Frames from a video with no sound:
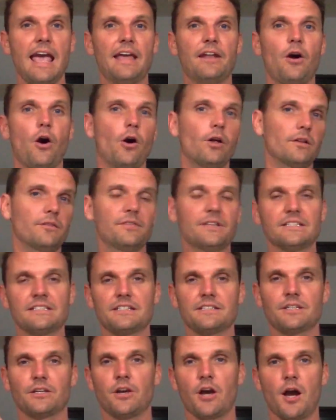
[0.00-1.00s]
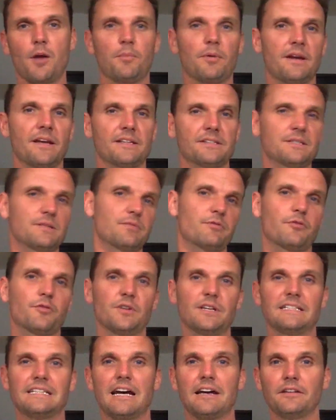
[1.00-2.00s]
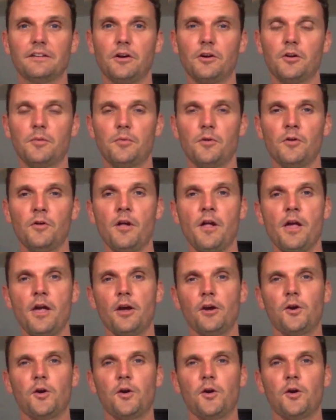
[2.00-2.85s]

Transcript: and all of this as a comprehensive free downloadable,